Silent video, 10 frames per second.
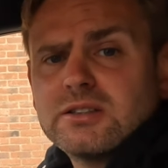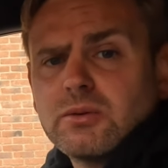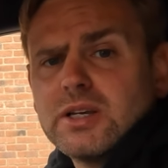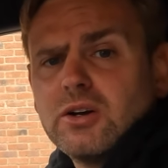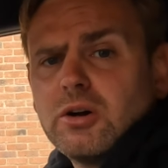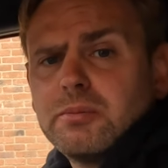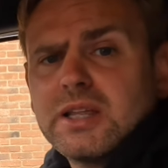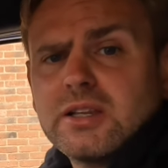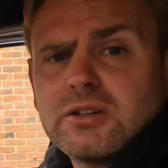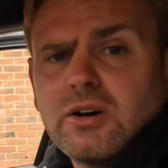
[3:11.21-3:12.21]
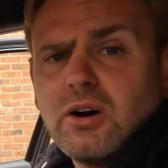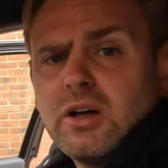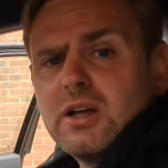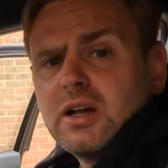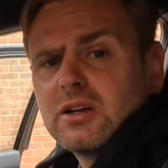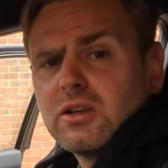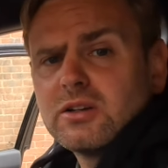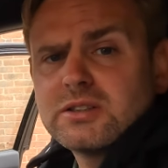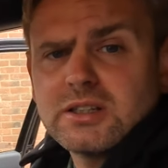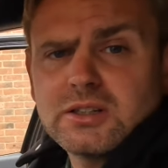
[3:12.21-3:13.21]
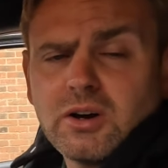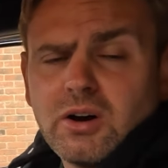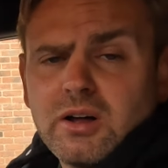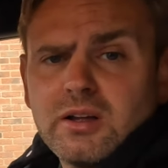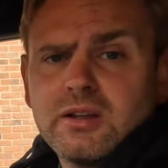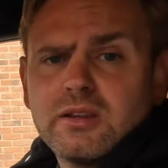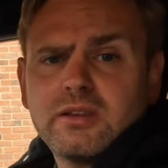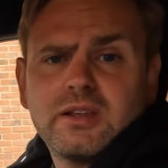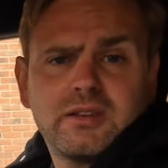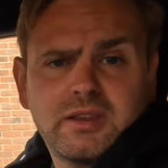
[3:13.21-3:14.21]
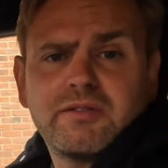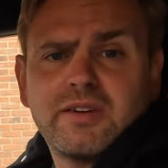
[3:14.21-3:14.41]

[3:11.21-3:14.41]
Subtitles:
So when you're opening the door and closing the door, they